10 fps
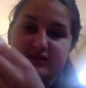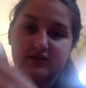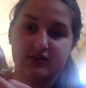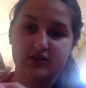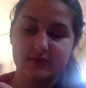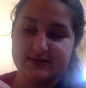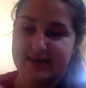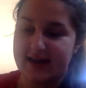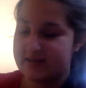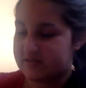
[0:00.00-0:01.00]
still includes
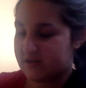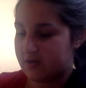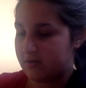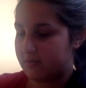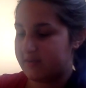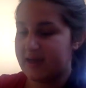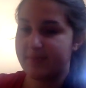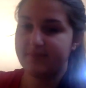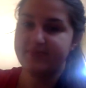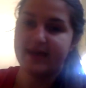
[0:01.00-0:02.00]
that. So, yep,
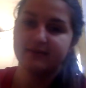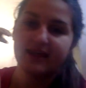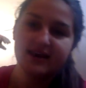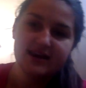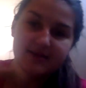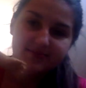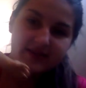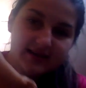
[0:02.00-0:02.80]
now Lainey